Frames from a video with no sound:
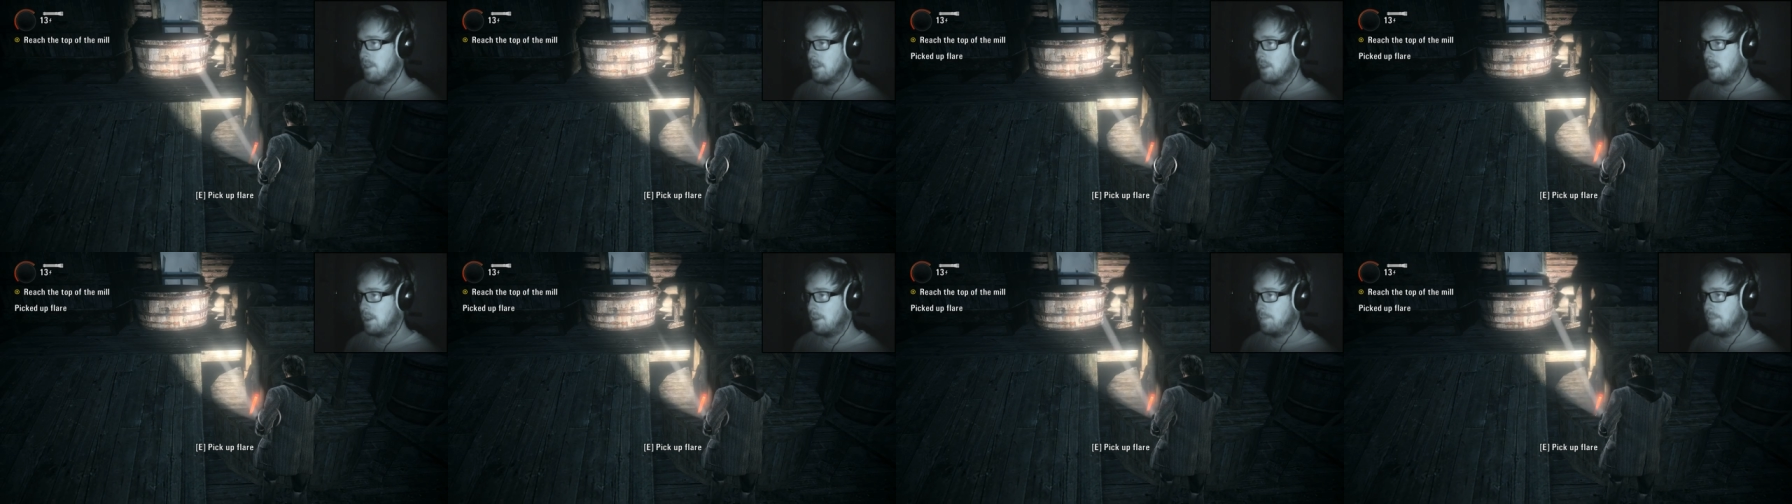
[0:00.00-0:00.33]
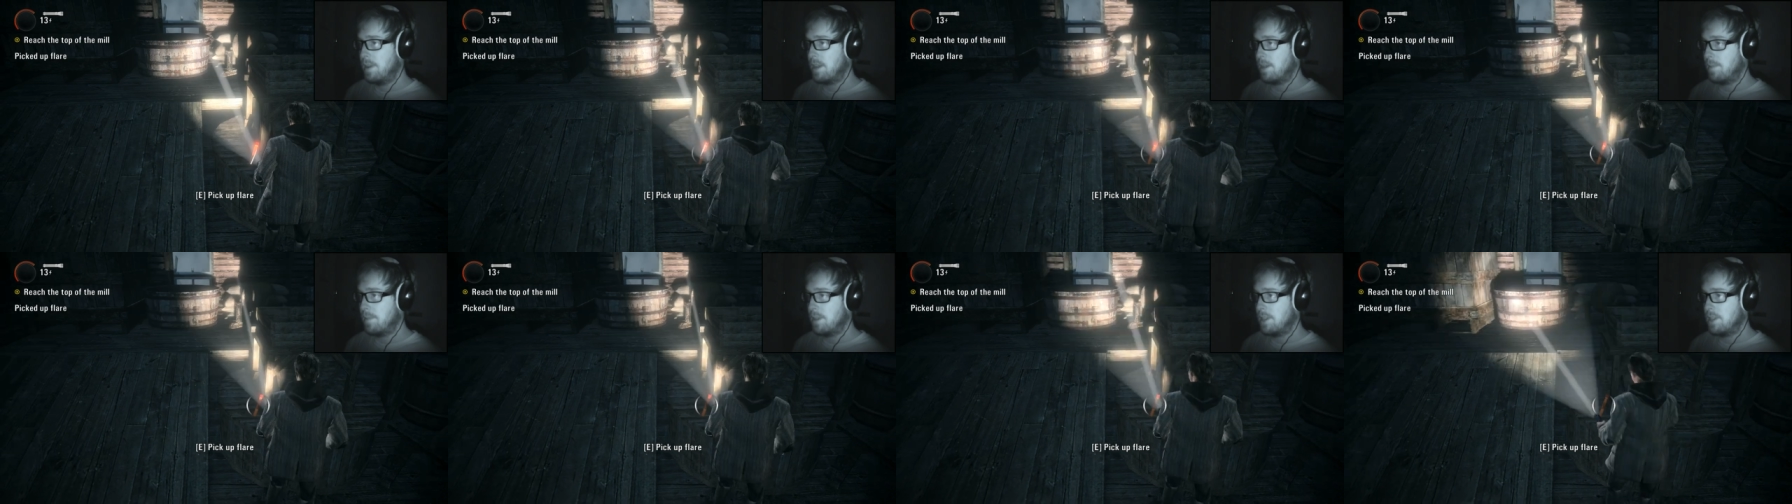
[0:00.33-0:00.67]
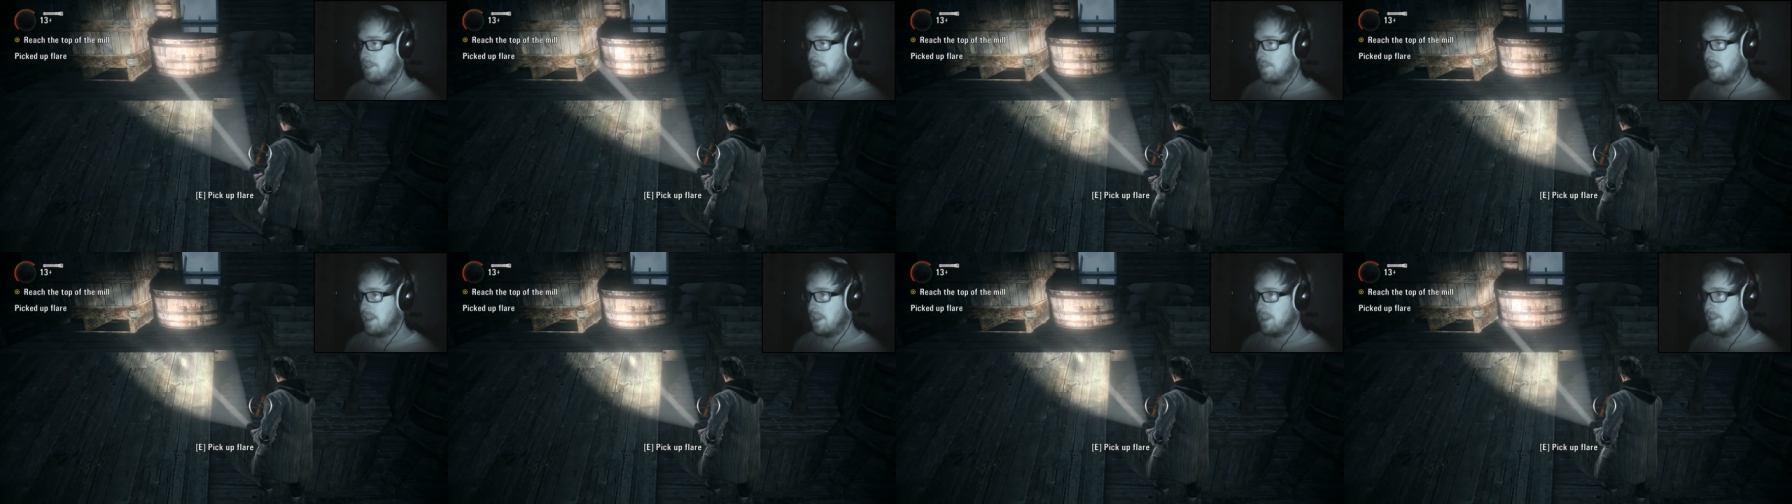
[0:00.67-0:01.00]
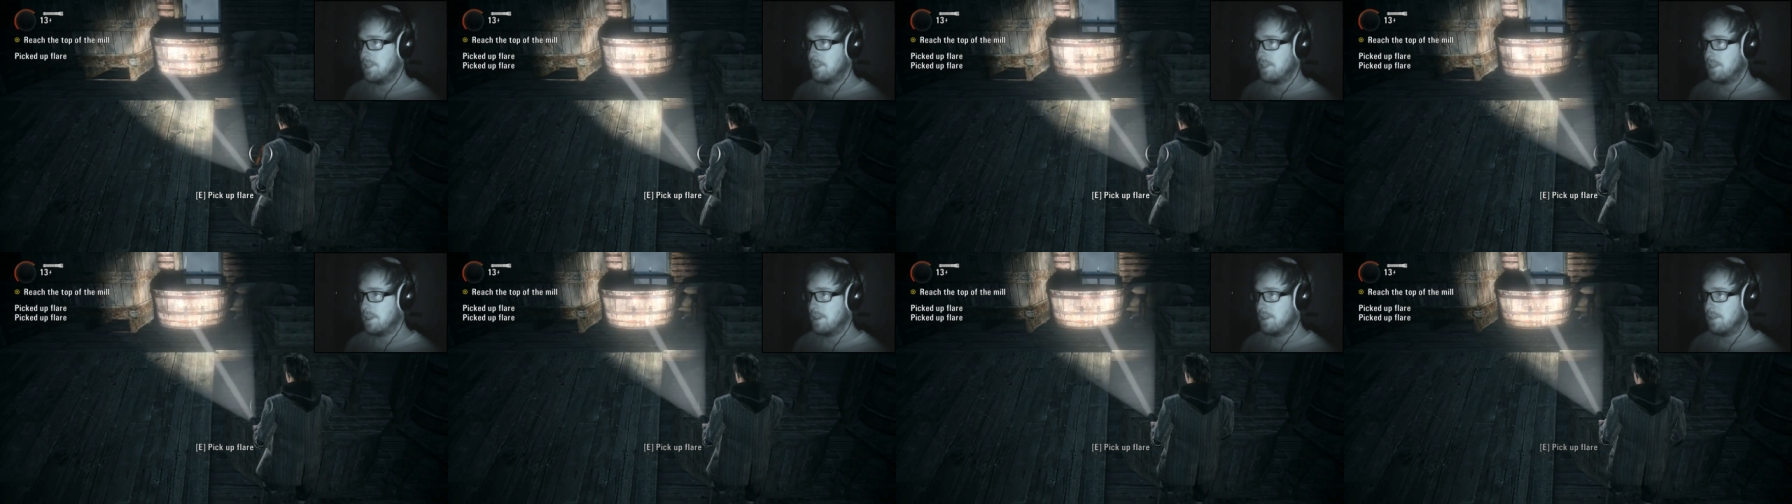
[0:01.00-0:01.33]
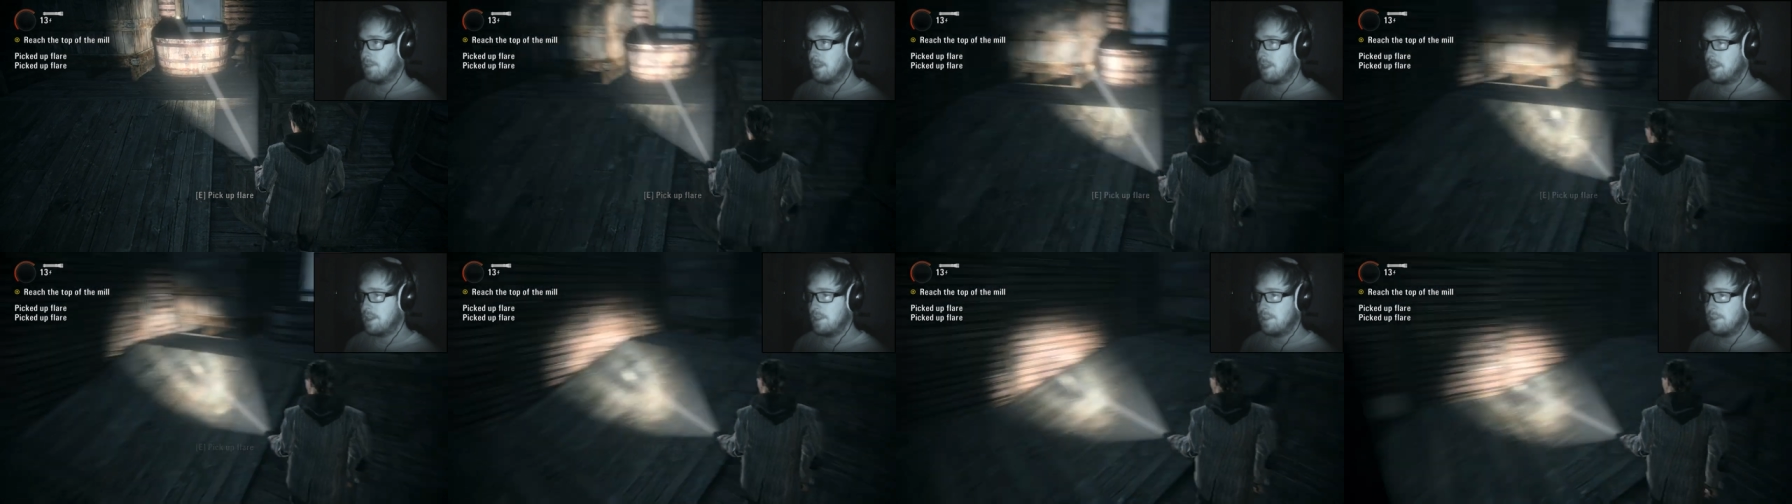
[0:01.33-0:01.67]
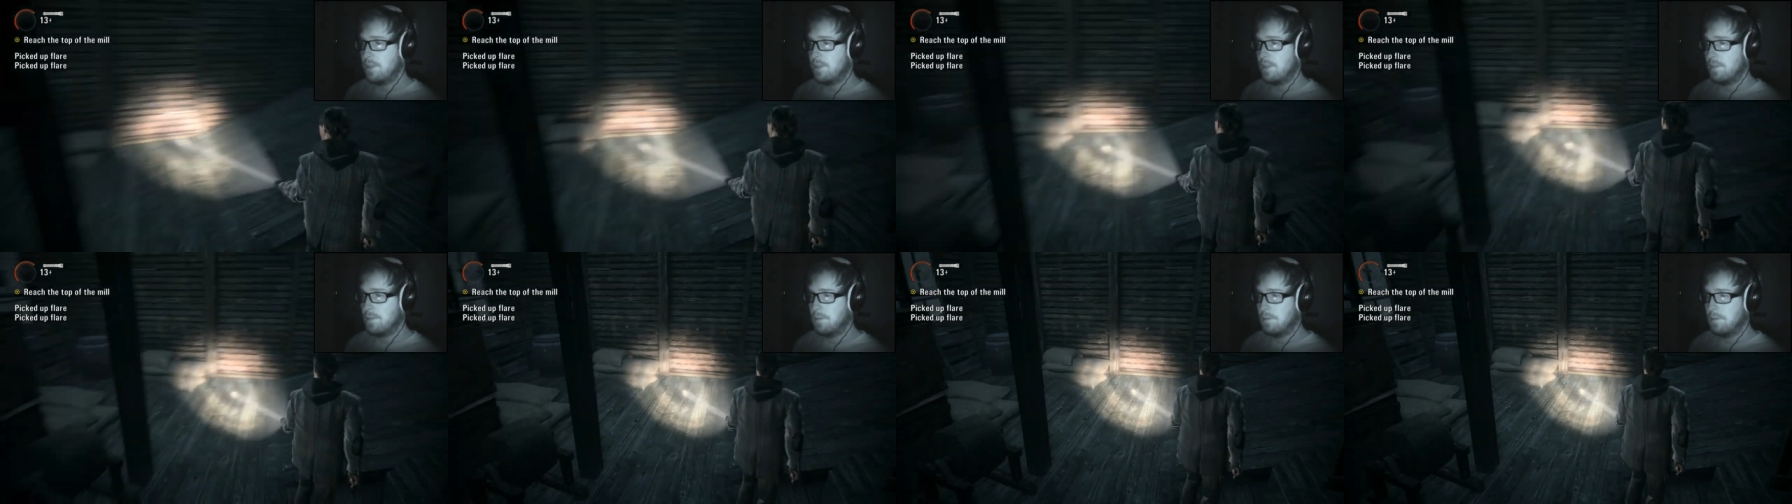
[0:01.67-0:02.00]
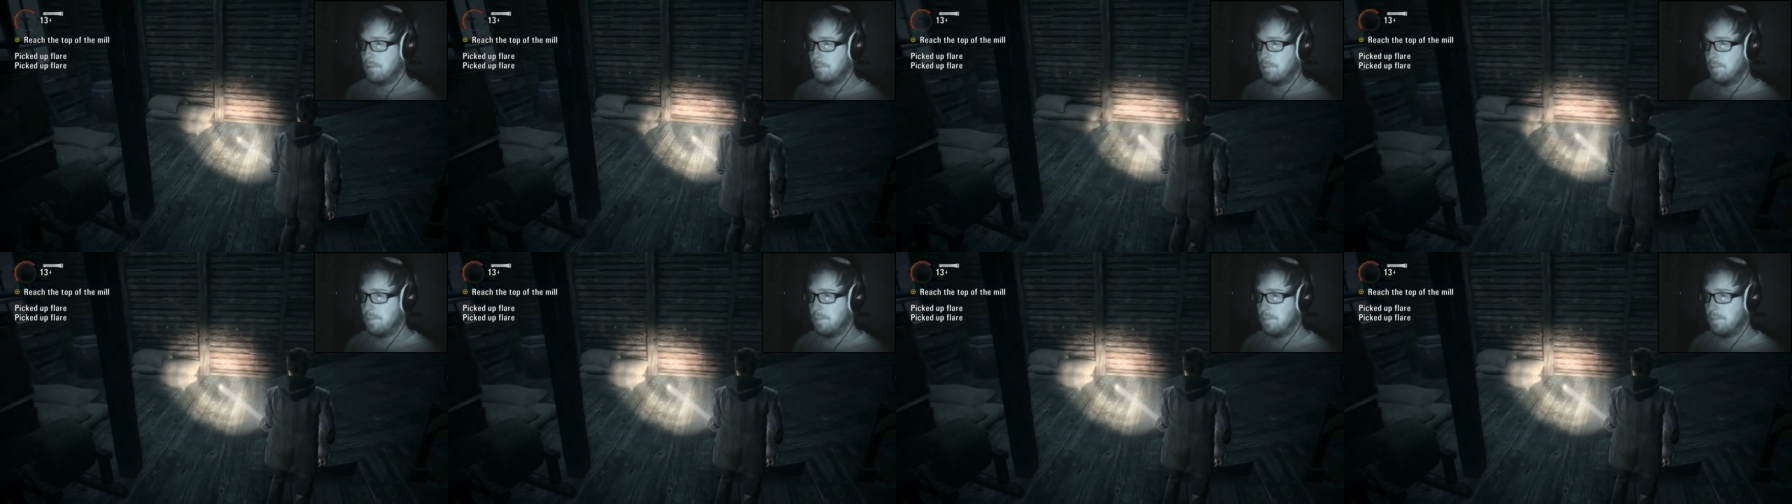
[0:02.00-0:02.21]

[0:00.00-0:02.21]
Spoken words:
I'll pick up these flares, though. They're useful.